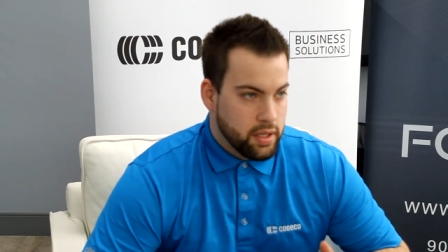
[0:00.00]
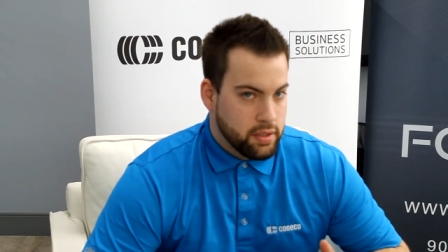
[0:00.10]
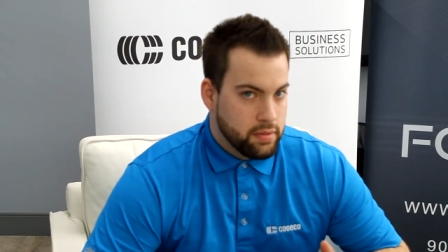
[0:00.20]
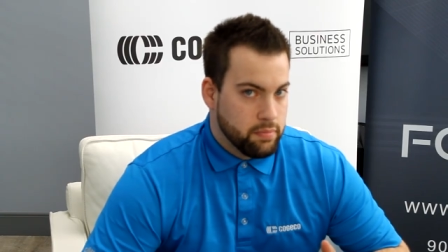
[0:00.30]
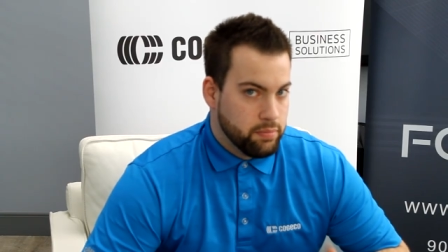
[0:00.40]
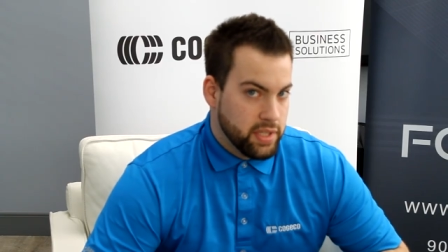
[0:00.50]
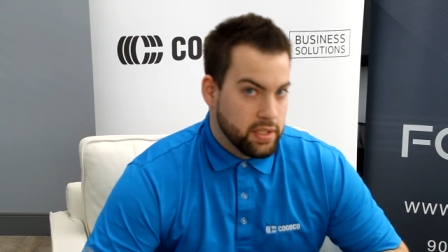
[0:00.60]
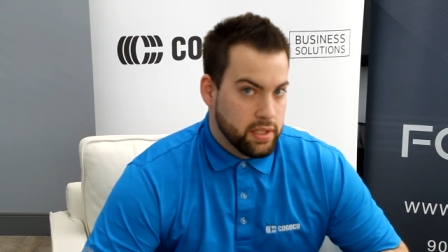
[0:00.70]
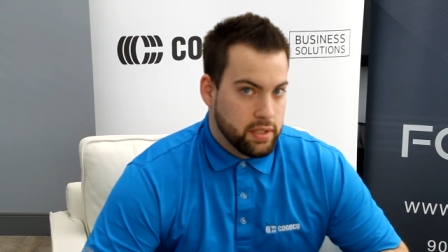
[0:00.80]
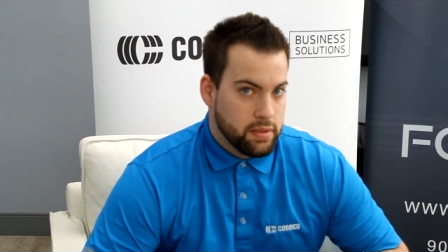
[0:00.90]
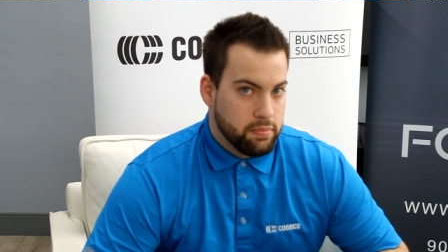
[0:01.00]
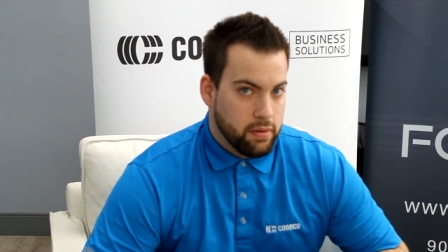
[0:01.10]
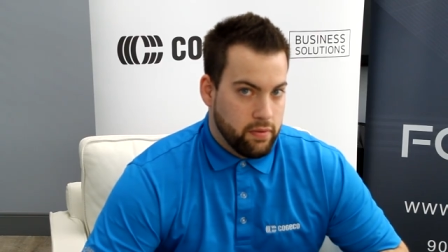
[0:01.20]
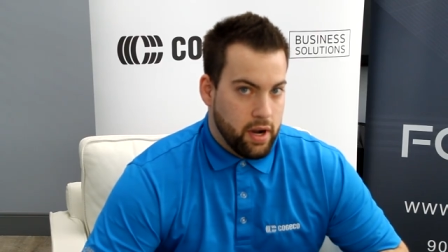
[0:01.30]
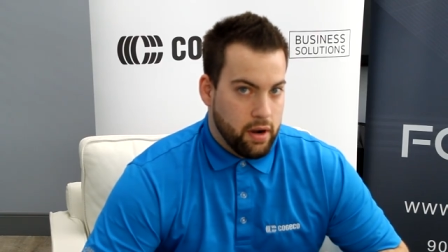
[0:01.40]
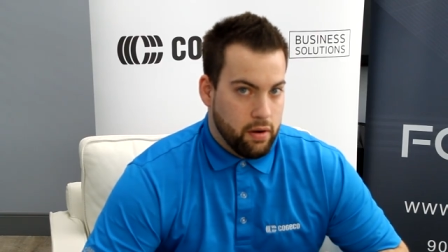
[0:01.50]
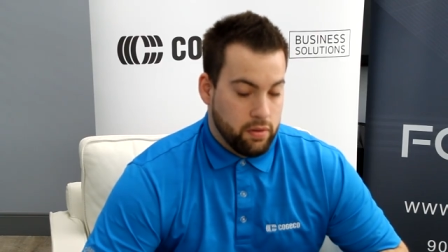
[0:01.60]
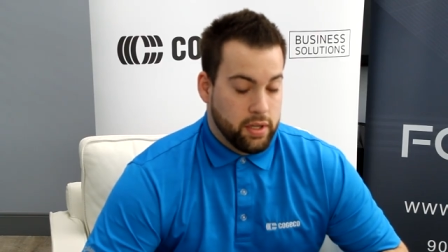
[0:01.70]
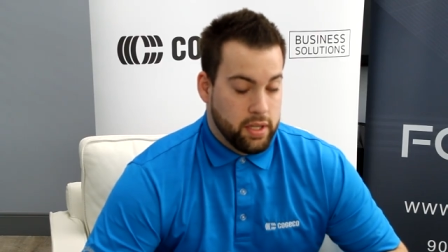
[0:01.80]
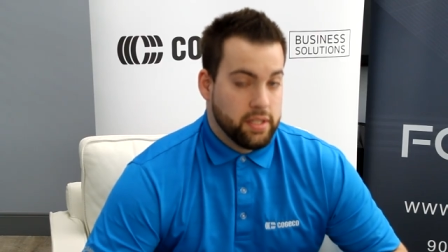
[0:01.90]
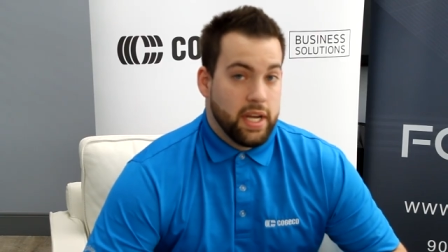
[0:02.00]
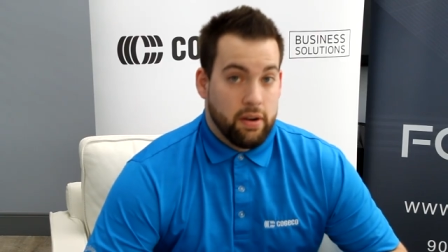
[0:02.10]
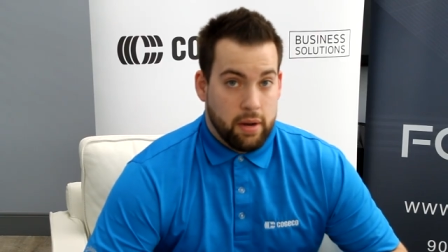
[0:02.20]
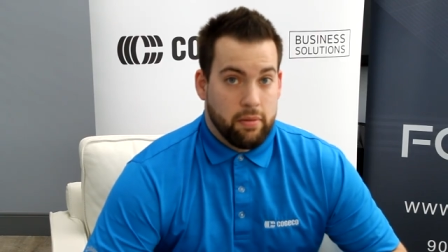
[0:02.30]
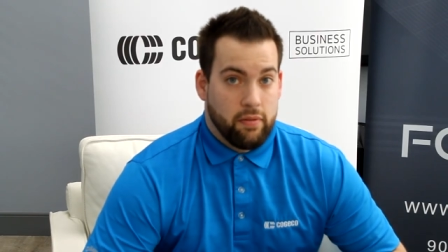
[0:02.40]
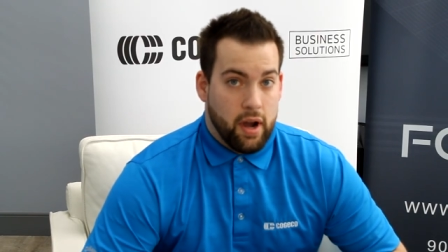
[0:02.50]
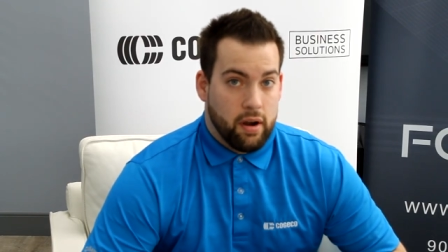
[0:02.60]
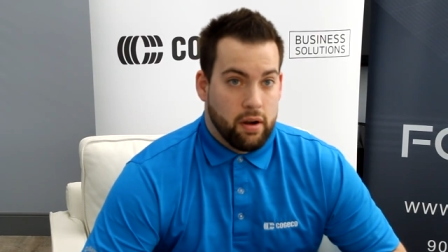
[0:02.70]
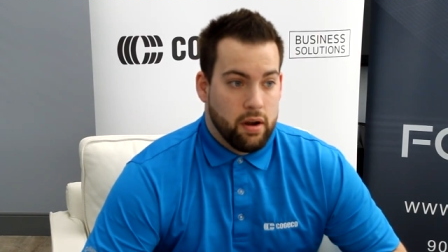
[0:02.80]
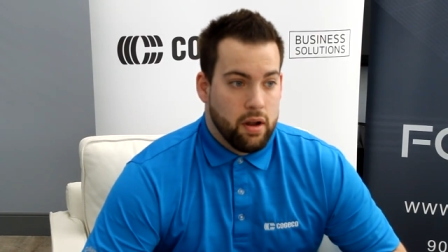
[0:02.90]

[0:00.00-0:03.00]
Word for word: this business provider or can this internet provider